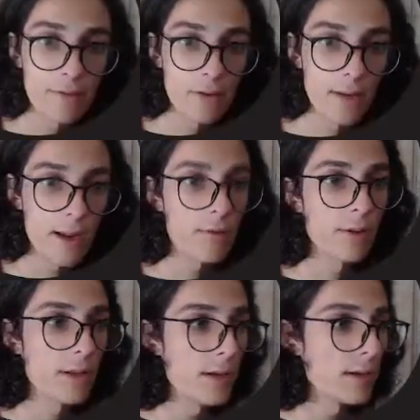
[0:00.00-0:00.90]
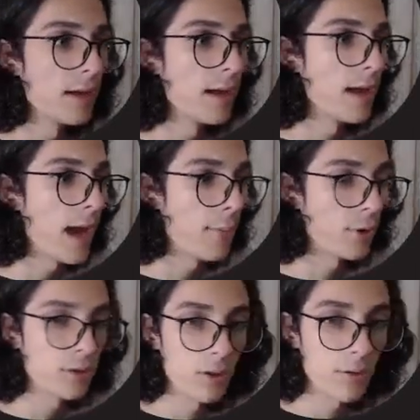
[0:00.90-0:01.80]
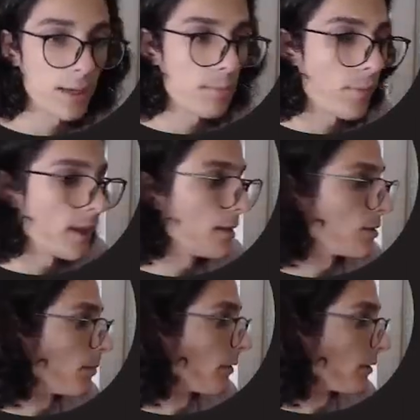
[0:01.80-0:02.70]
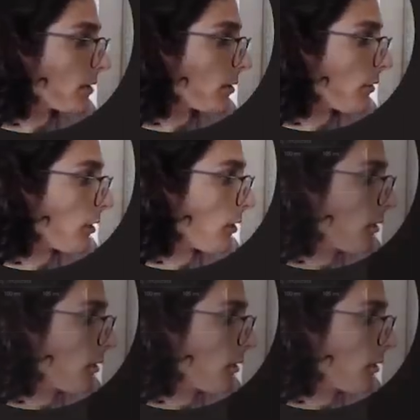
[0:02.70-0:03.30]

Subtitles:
on Agora here. I'm on the login page, but first of all,